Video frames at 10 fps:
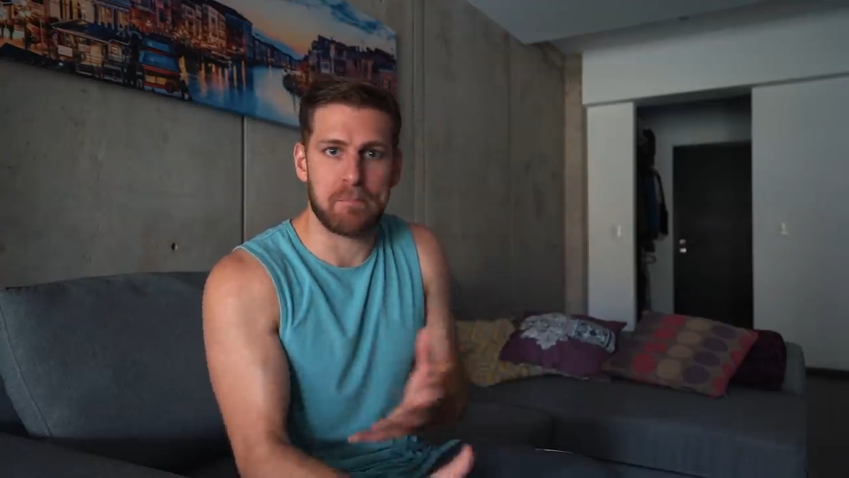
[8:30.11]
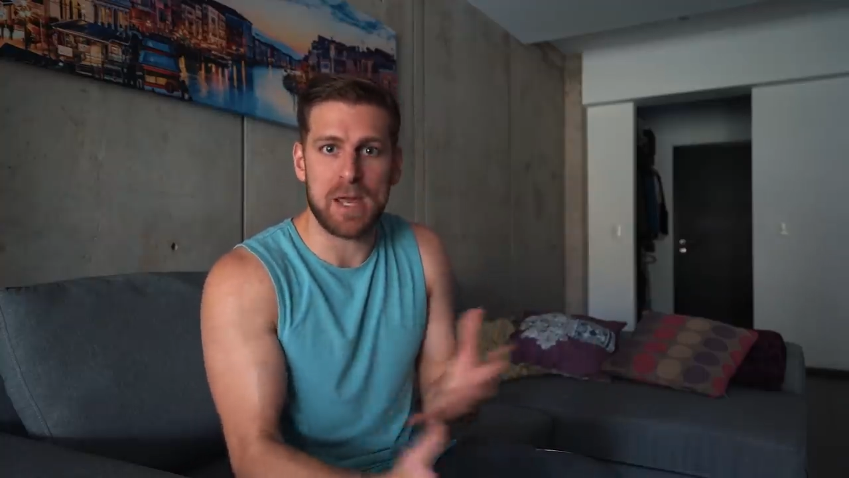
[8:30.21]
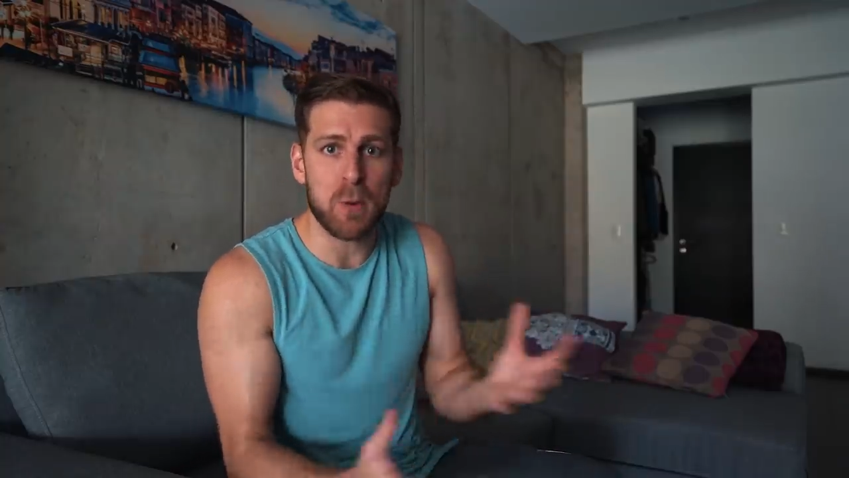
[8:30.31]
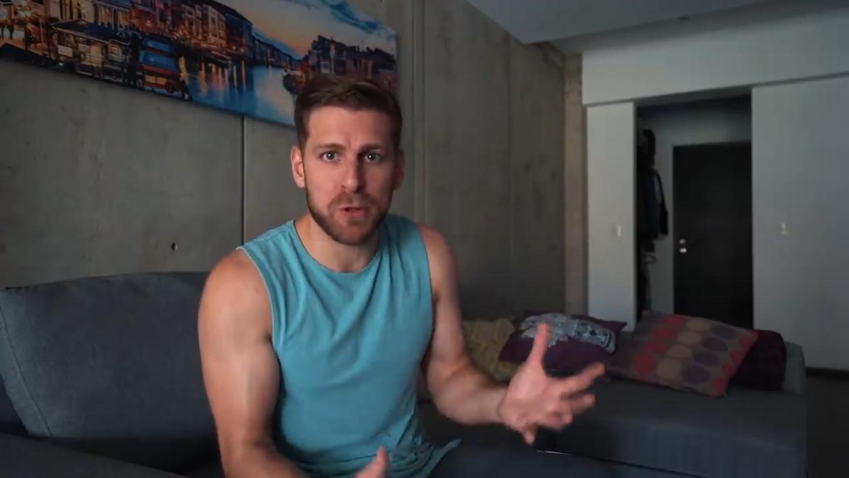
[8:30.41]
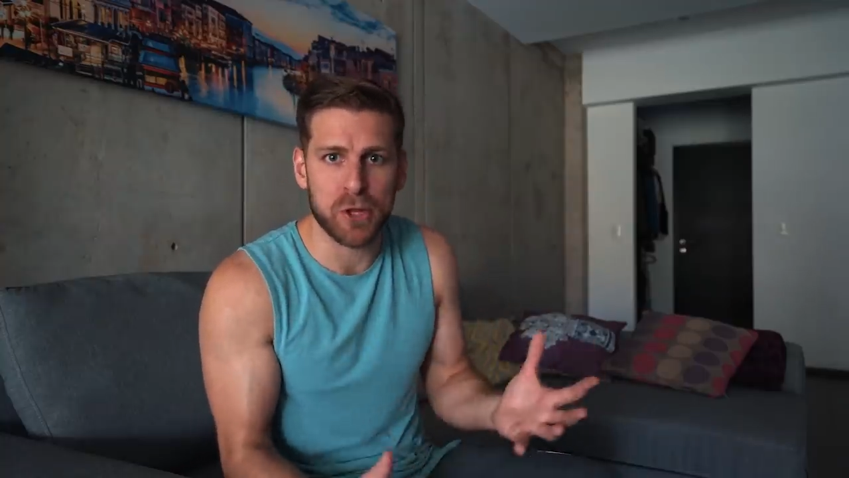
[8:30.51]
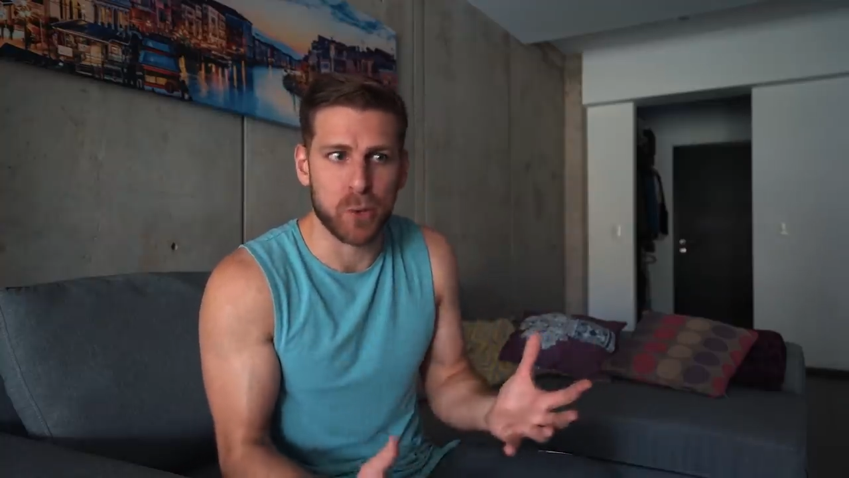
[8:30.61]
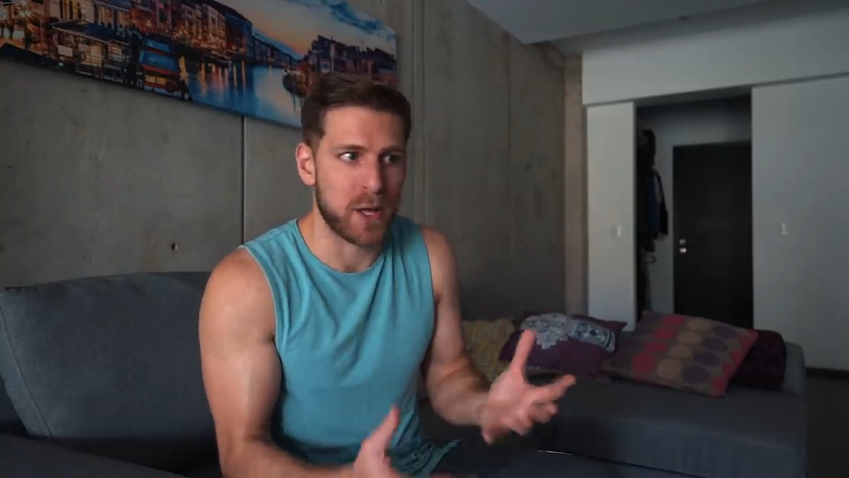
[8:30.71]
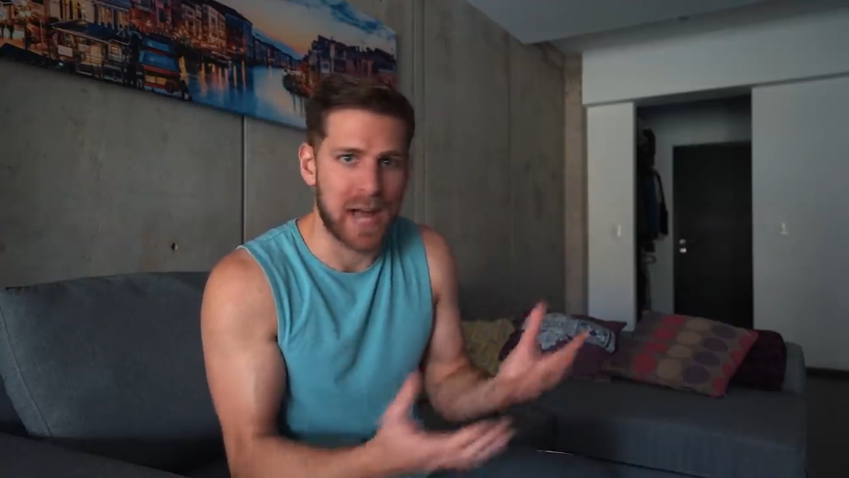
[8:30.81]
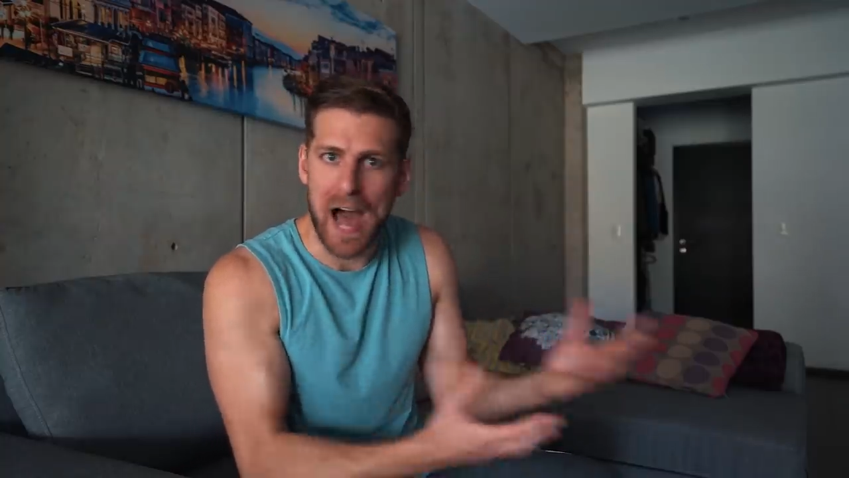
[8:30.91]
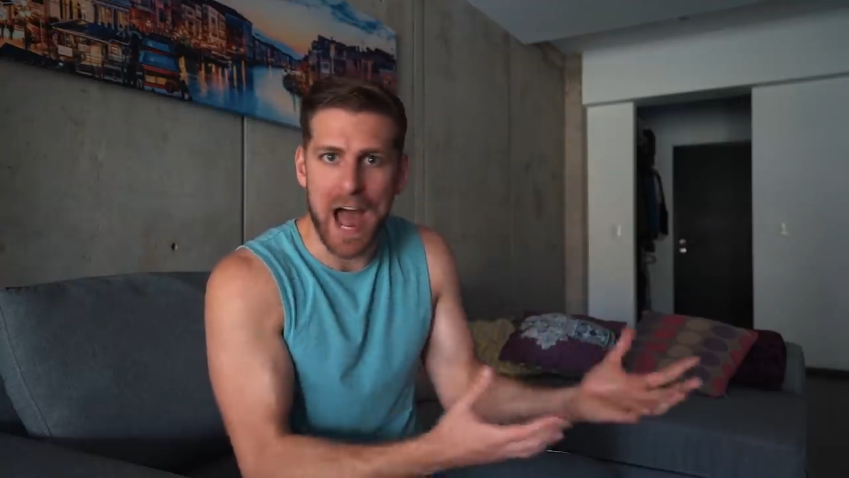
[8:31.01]
be with you
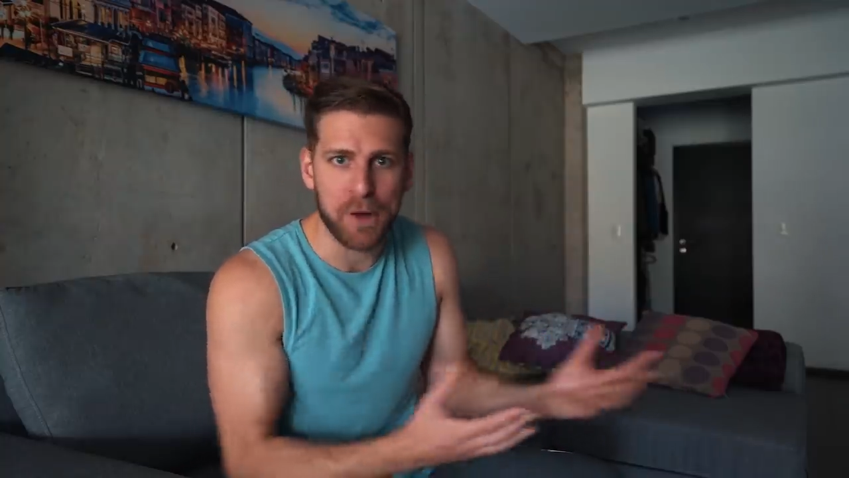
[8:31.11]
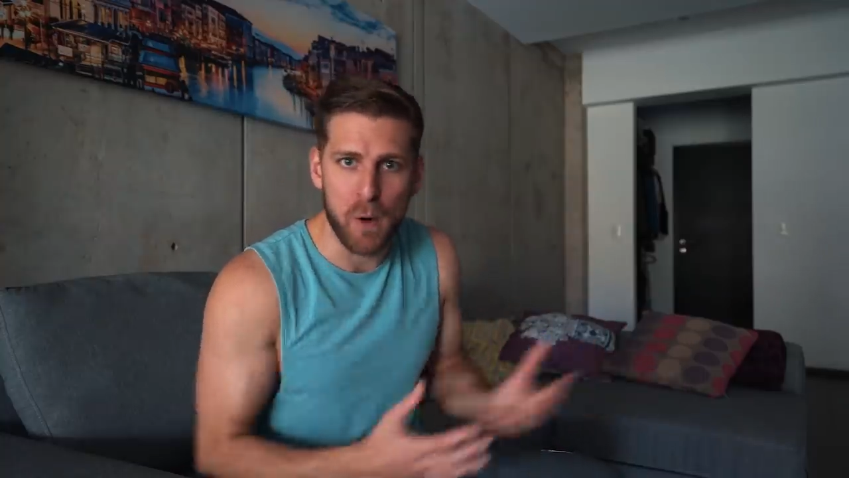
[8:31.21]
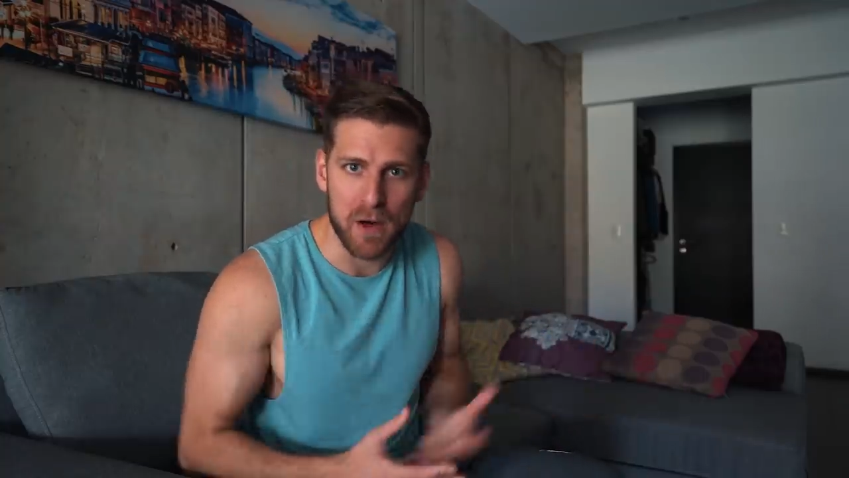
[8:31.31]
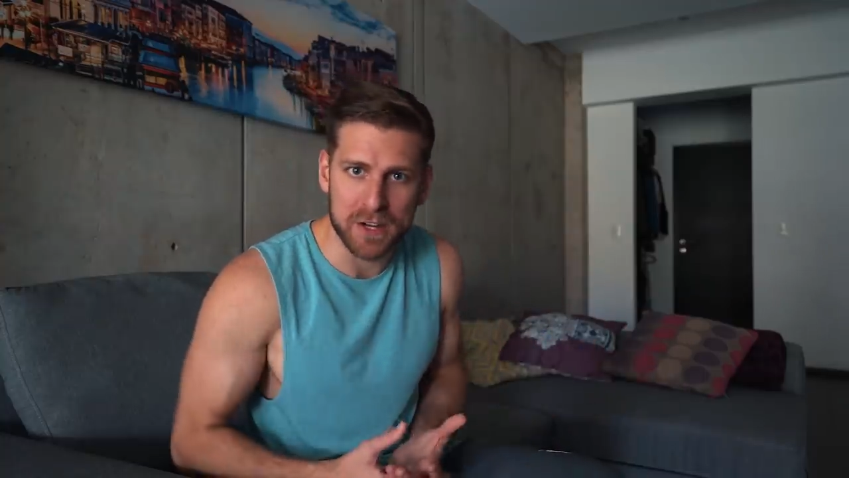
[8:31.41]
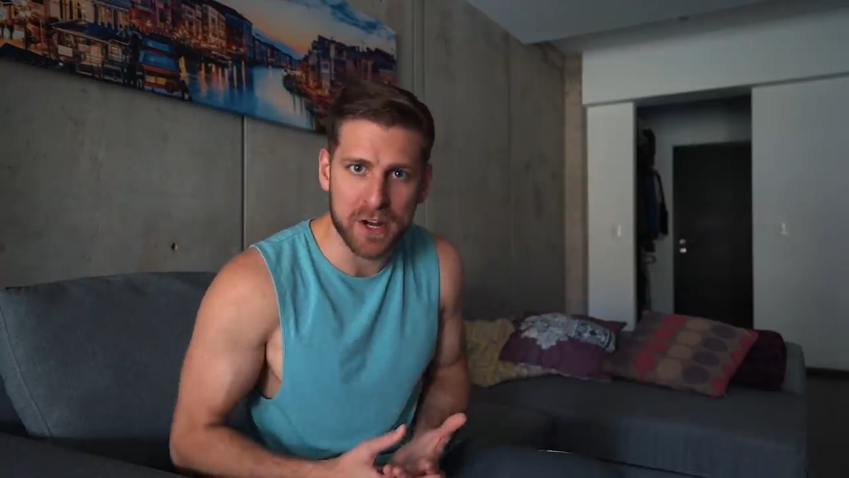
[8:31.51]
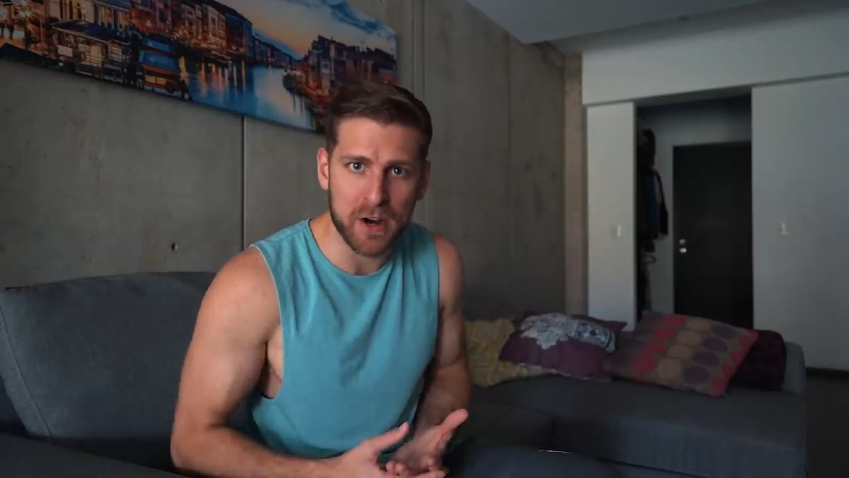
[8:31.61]
like a high quality